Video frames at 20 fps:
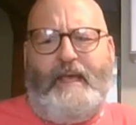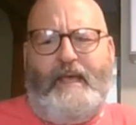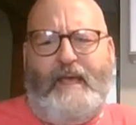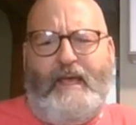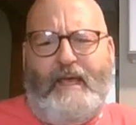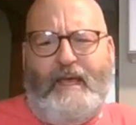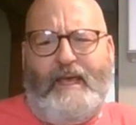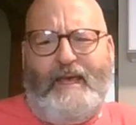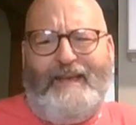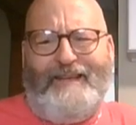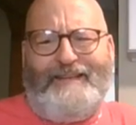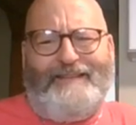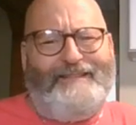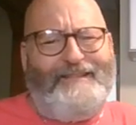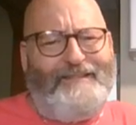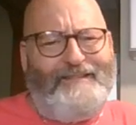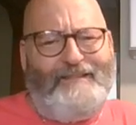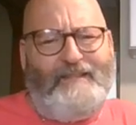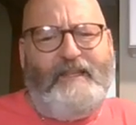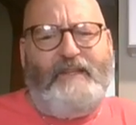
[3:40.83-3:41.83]
And
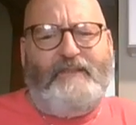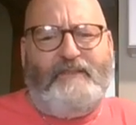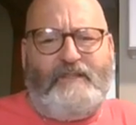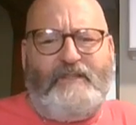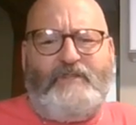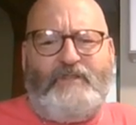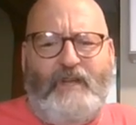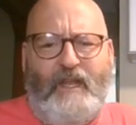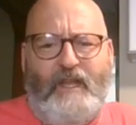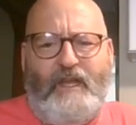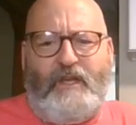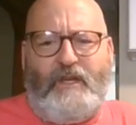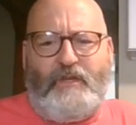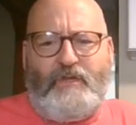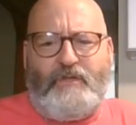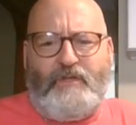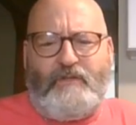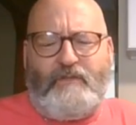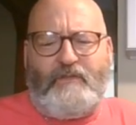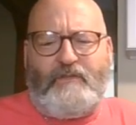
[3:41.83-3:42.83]
this needs to
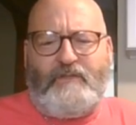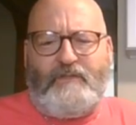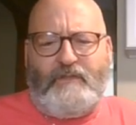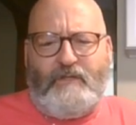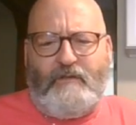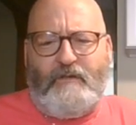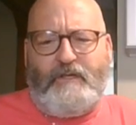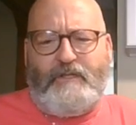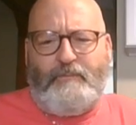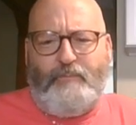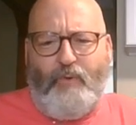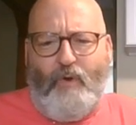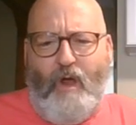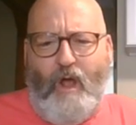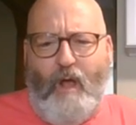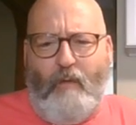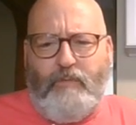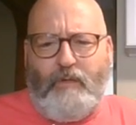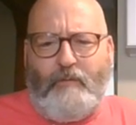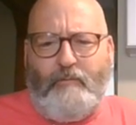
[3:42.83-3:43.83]
change. It's a serious
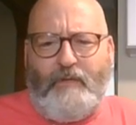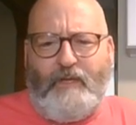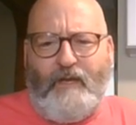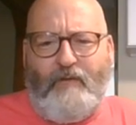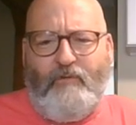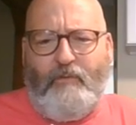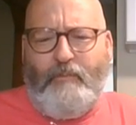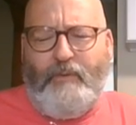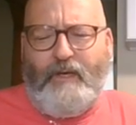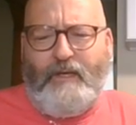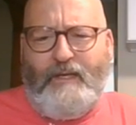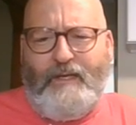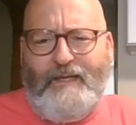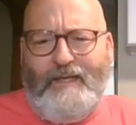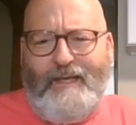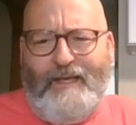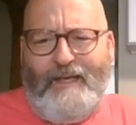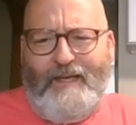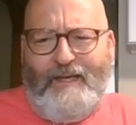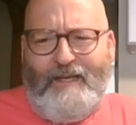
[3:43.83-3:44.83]
problem. And everybody